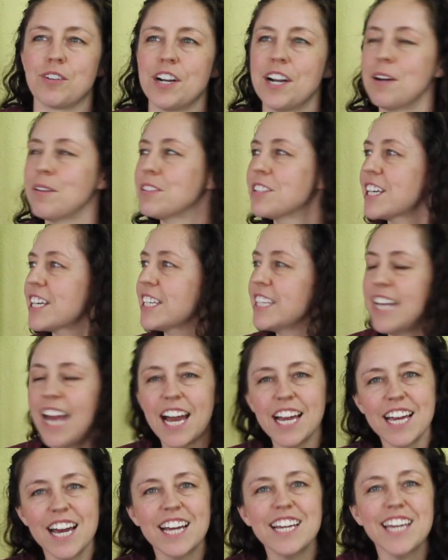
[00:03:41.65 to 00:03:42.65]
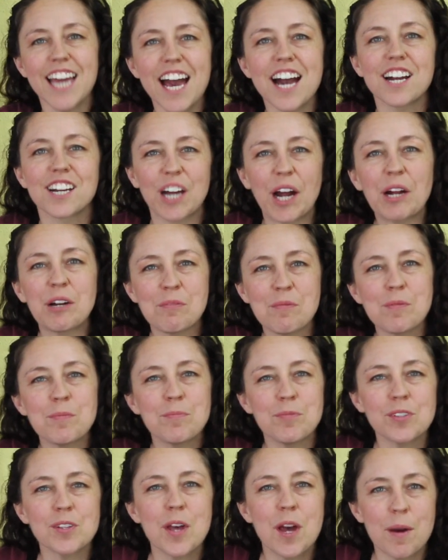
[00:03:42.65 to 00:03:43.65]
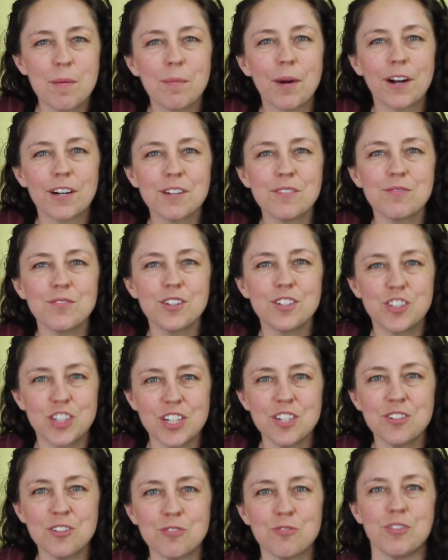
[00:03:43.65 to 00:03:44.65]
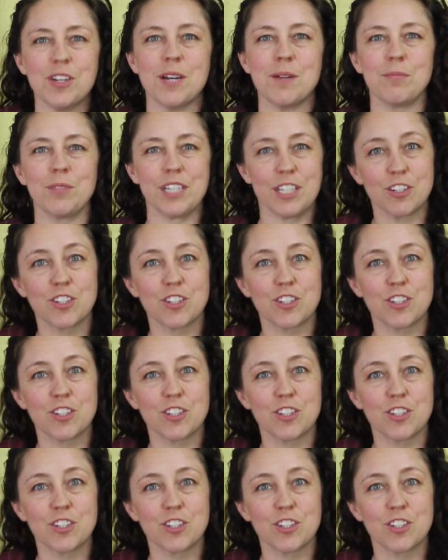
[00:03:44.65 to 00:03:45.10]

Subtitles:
And I was like, yeah, cardamom's part of the ginger family,